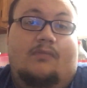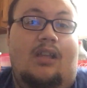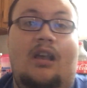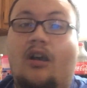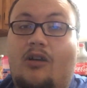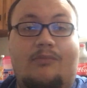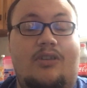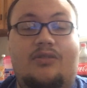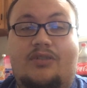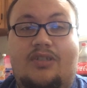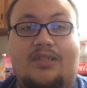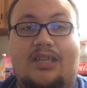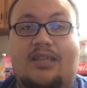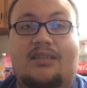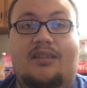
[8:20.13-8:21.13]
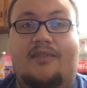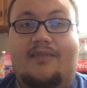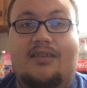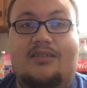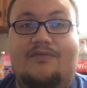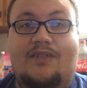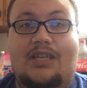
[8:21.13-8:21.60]
I almost ended
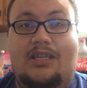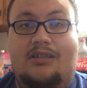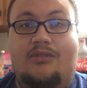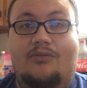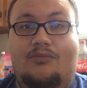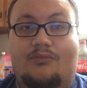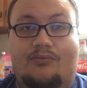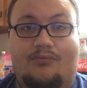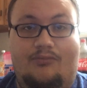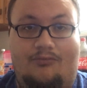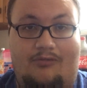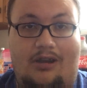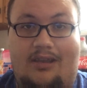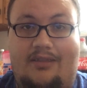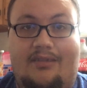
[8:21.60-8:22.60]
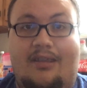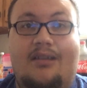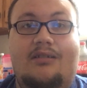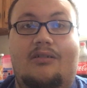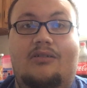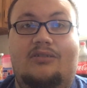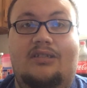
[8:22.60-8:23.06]
this video right
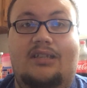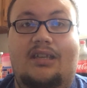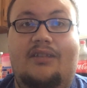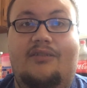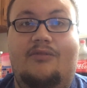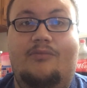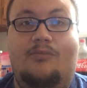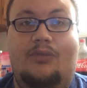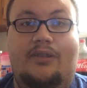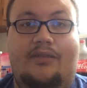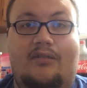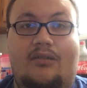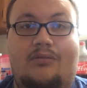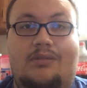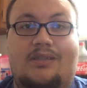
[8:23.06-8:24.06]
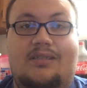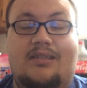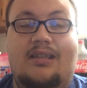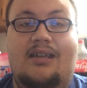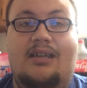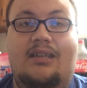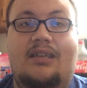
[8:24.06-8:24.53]
there altogether with O S
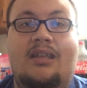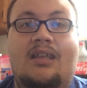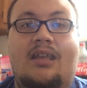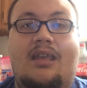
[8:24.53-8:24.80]
nine,